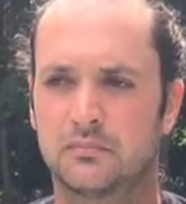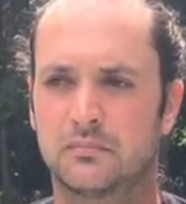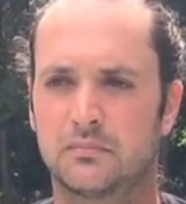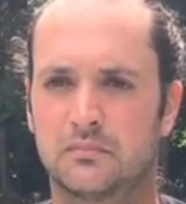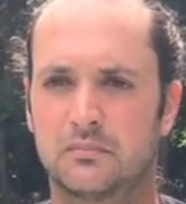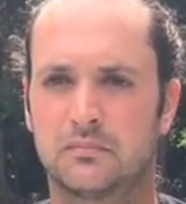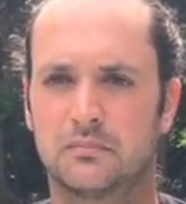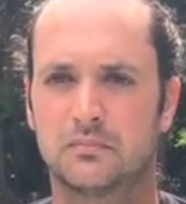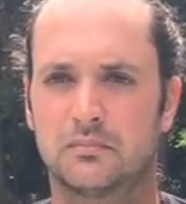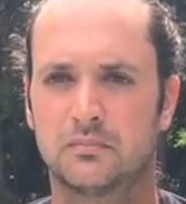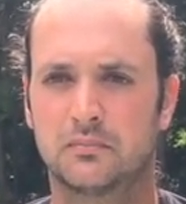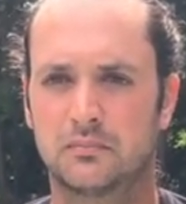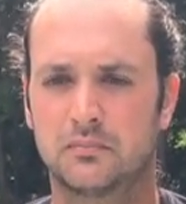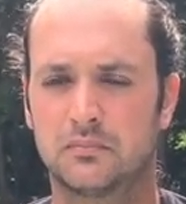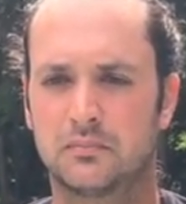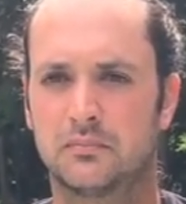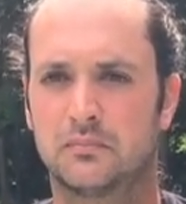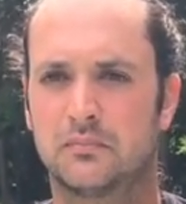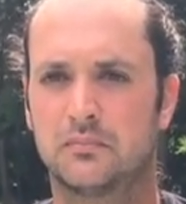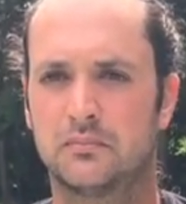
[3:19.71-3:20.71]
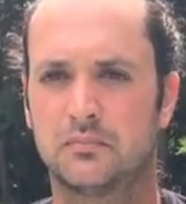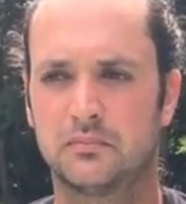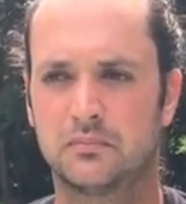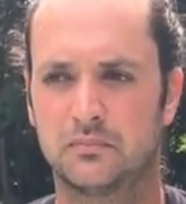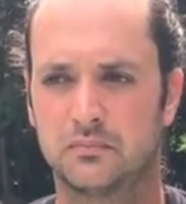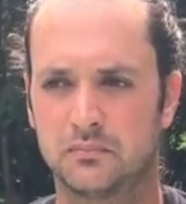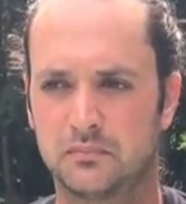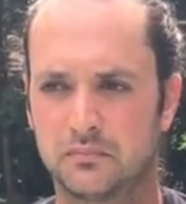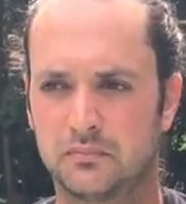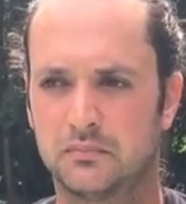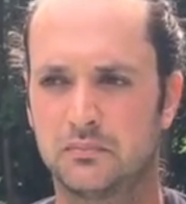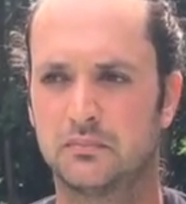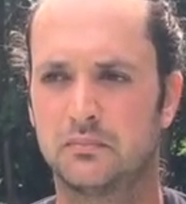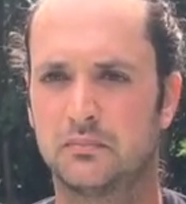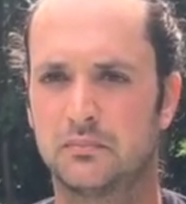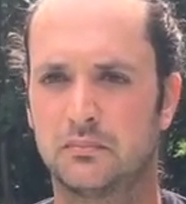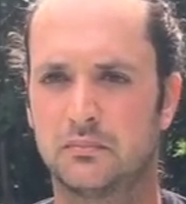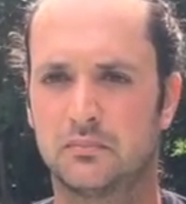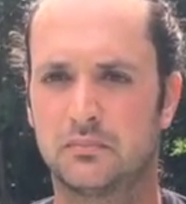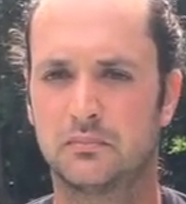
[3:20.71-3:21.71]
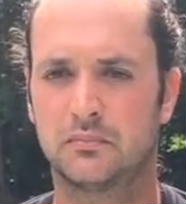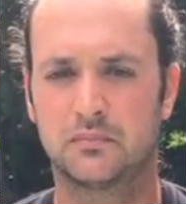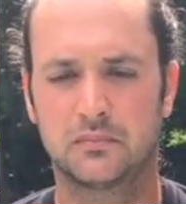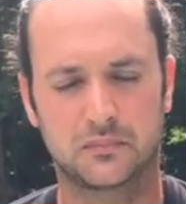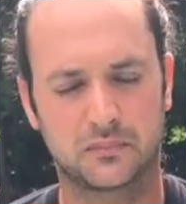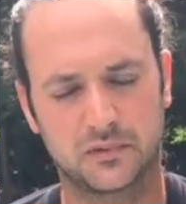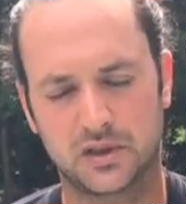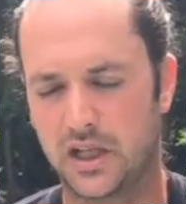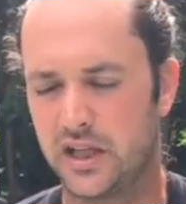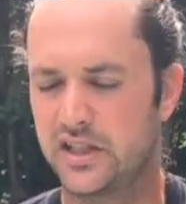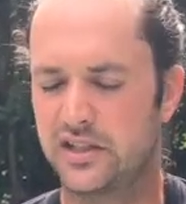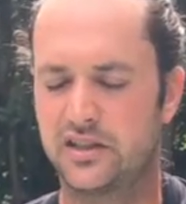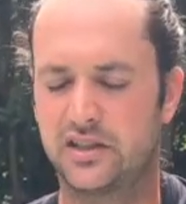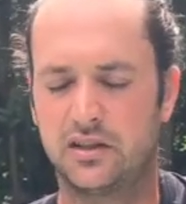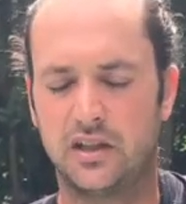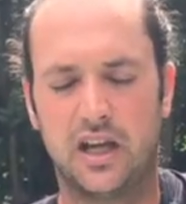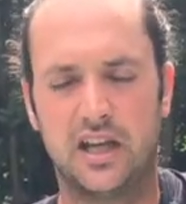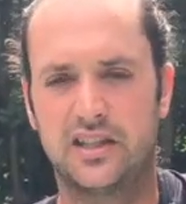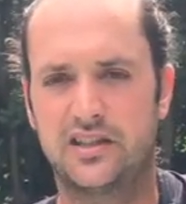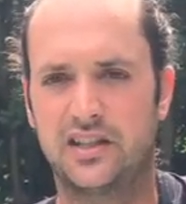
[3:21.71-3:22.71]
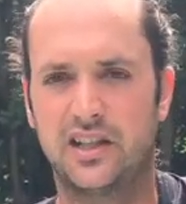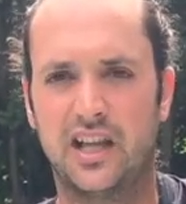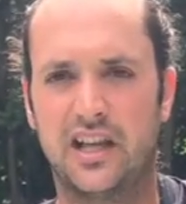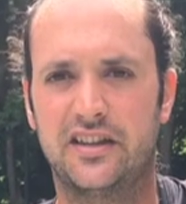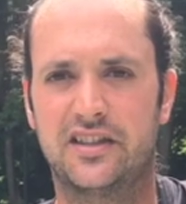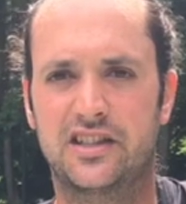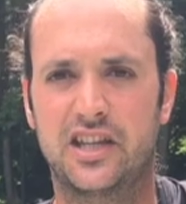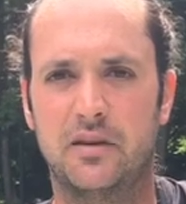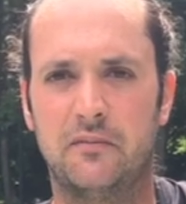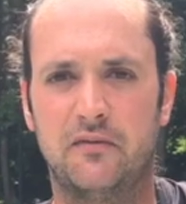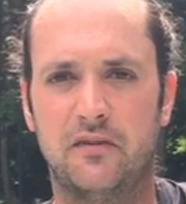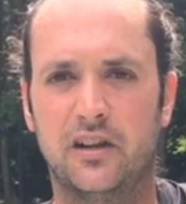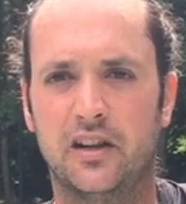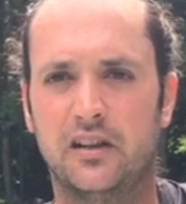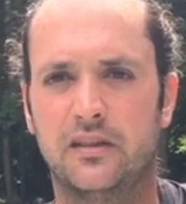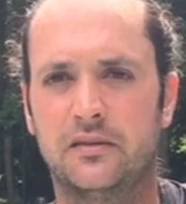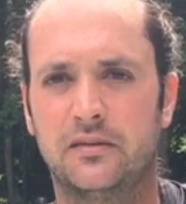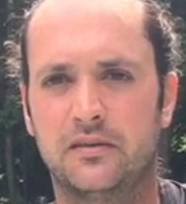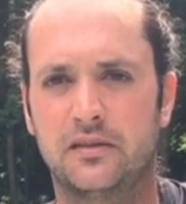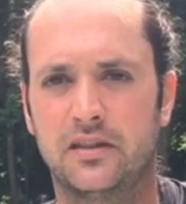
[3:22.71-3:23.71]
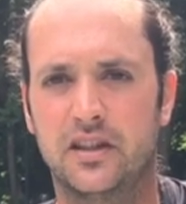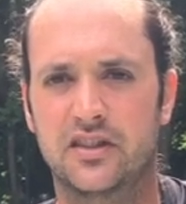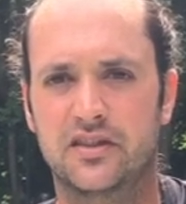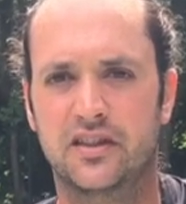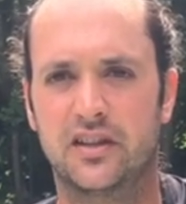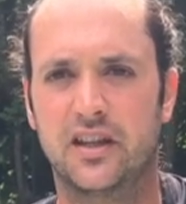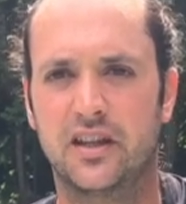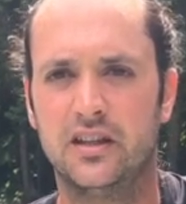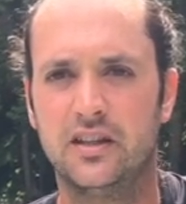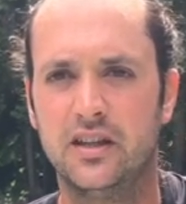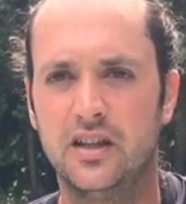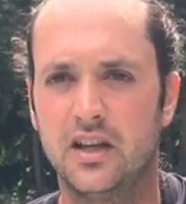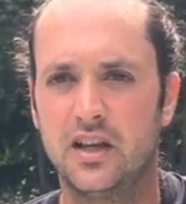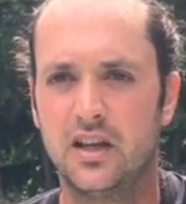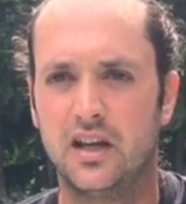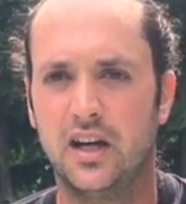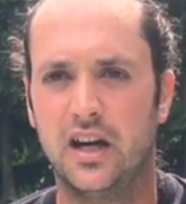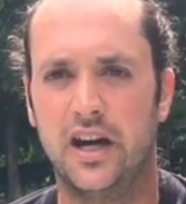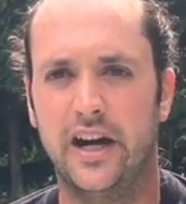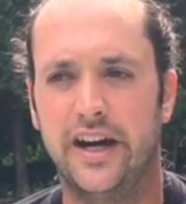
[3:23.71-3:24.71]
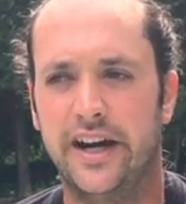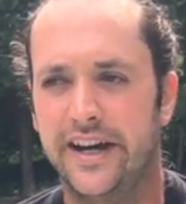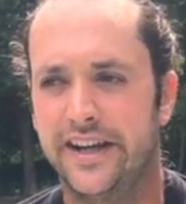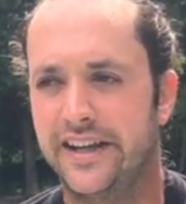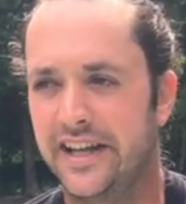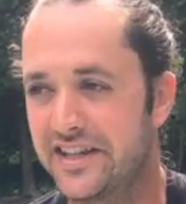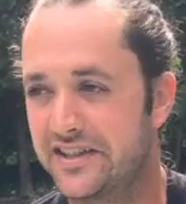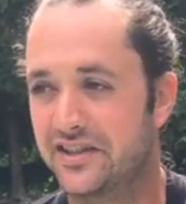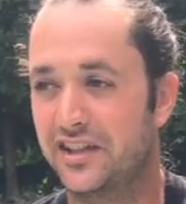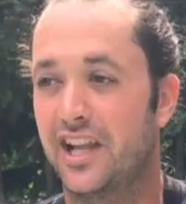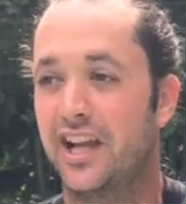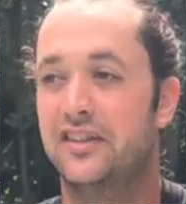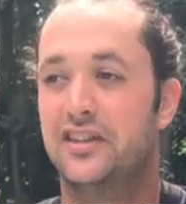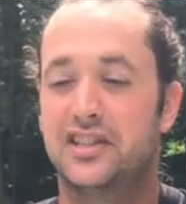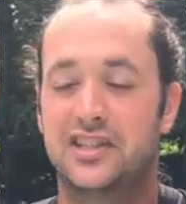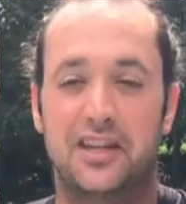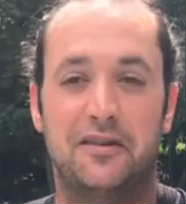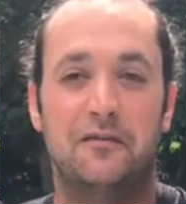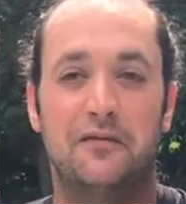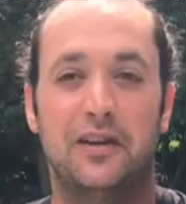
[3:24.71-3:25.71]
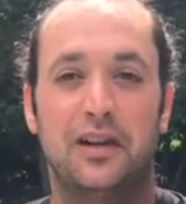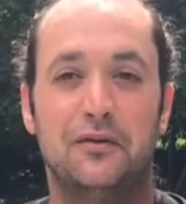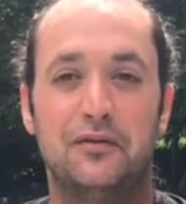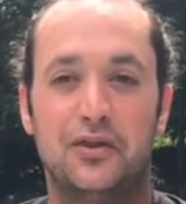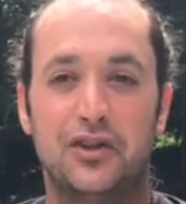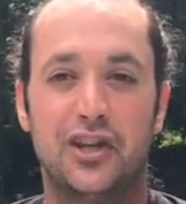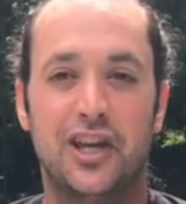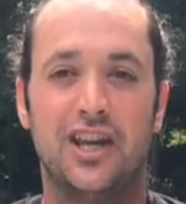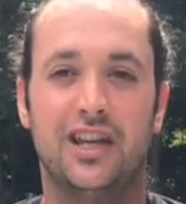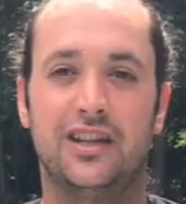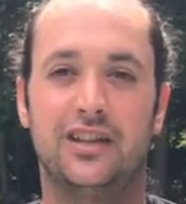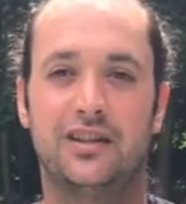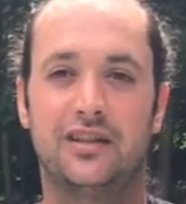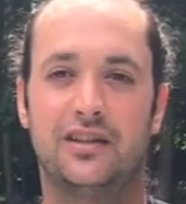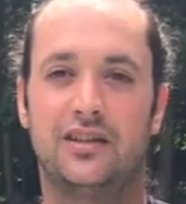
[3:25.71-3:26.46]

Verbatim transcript: So yesterday was day two. Did you have the feeling? I, I still had the same feeling yesterday, uh, and I still have the same feeling today.